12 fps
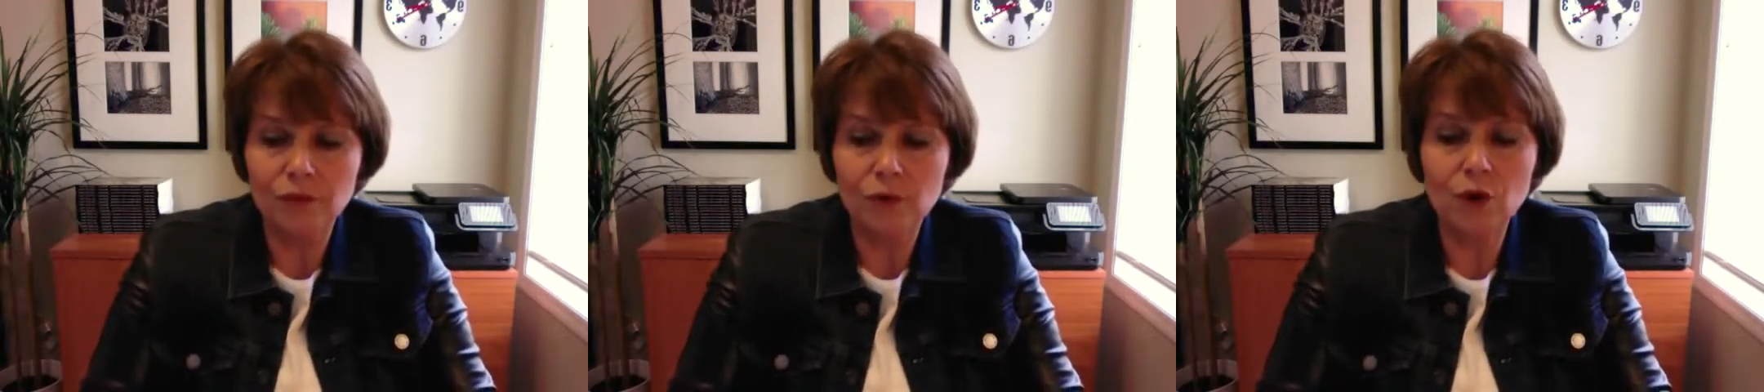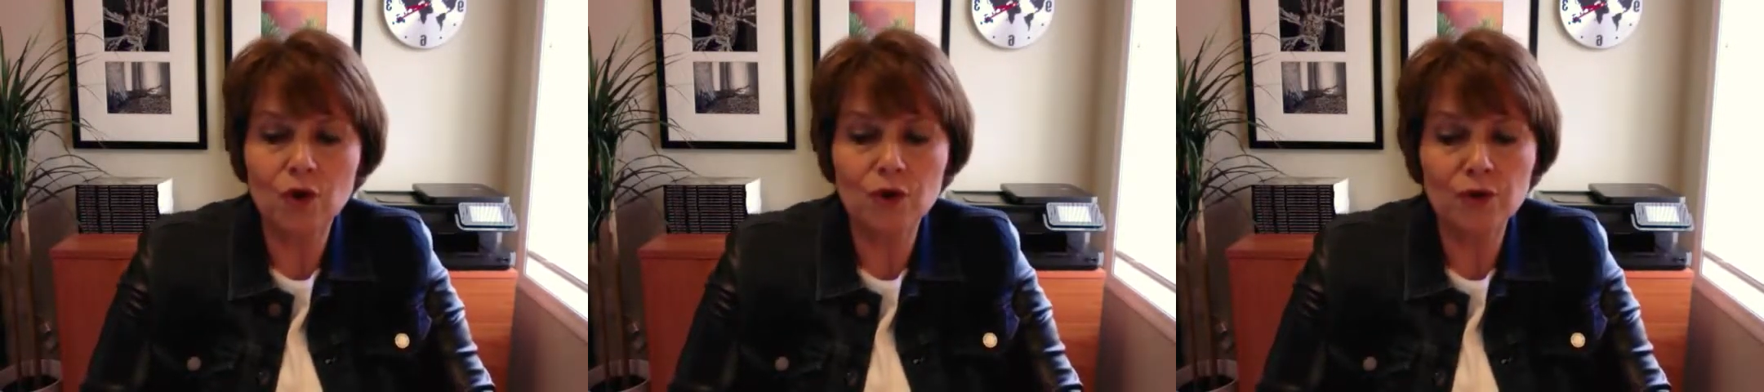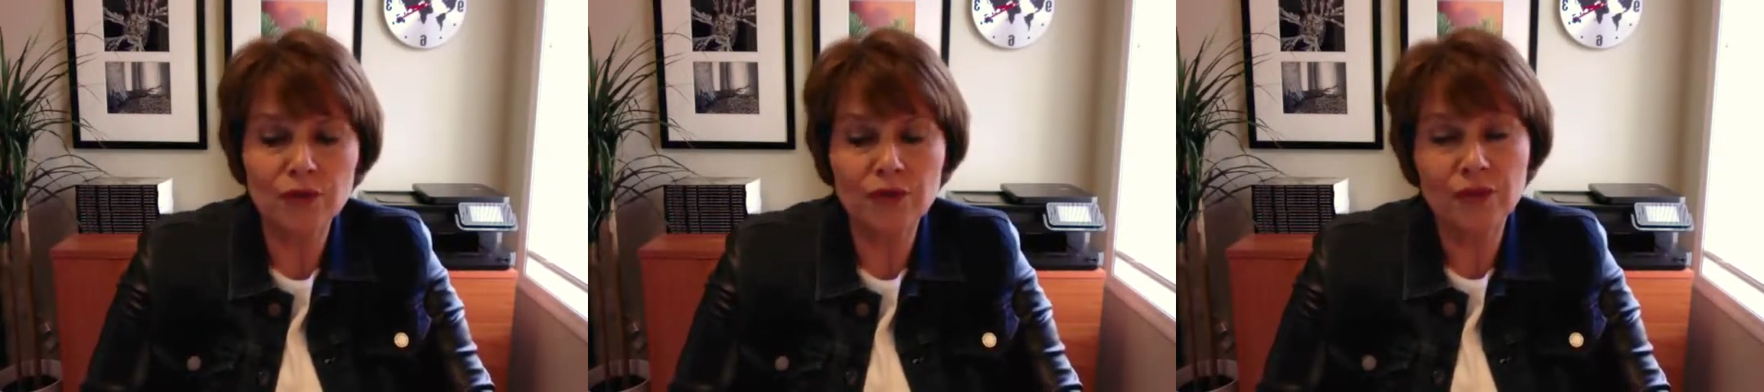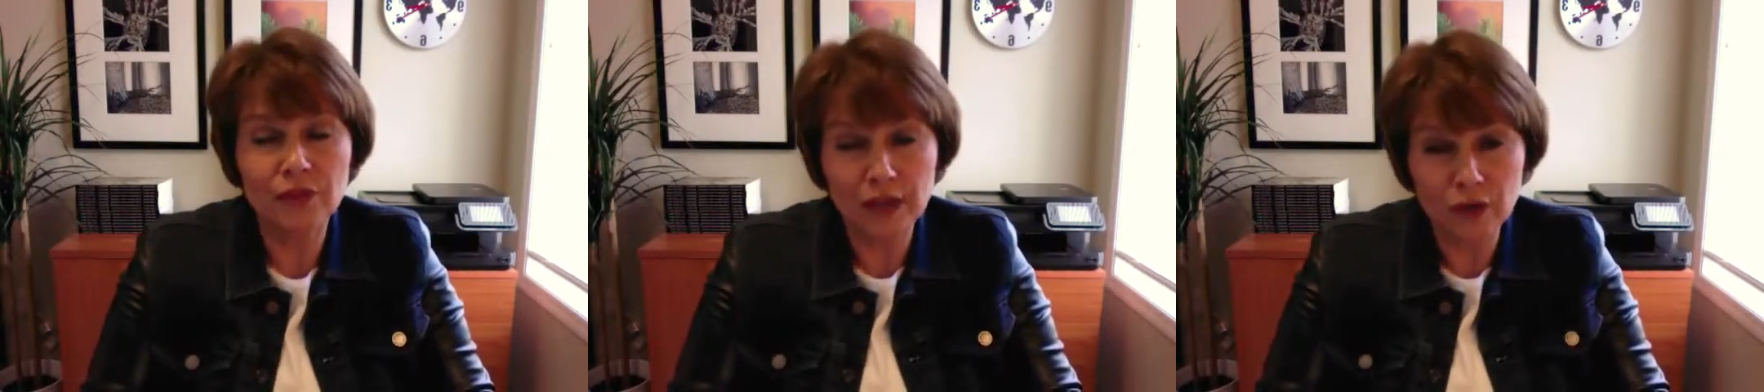or
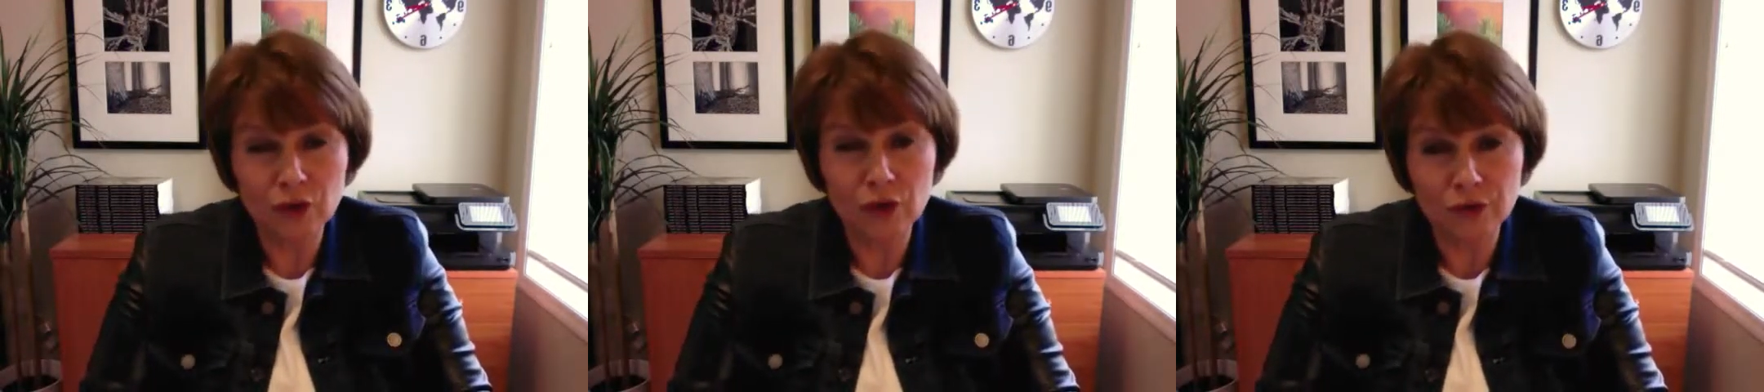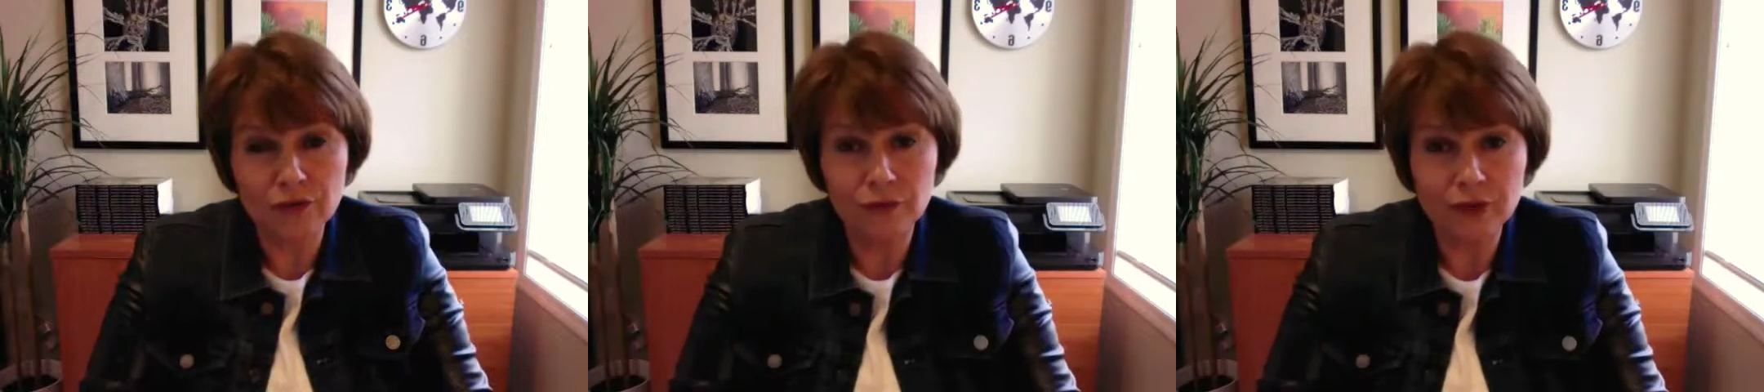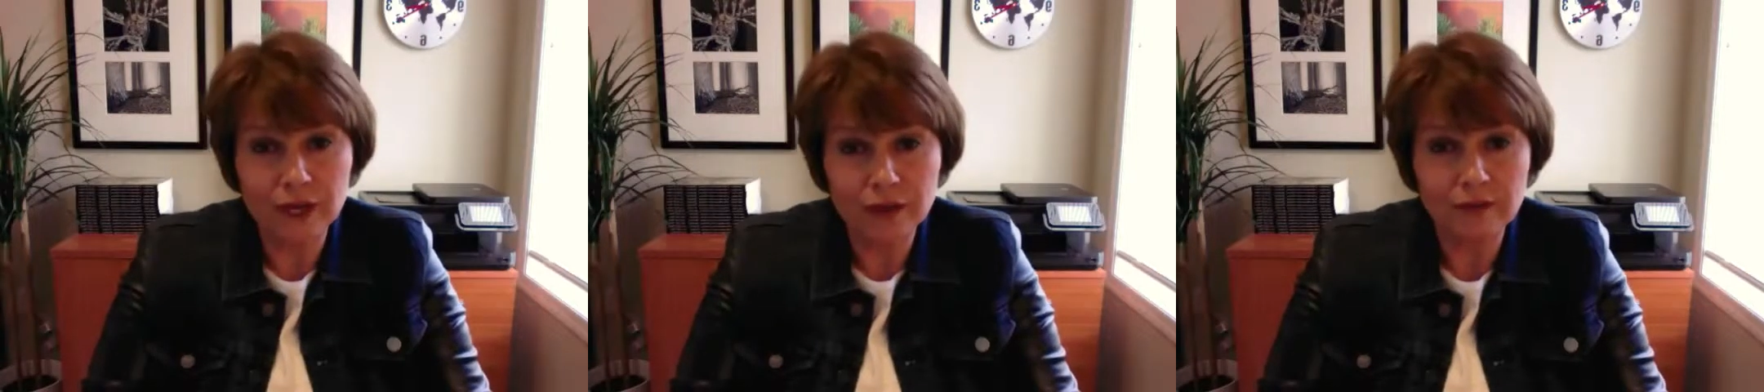they could forgive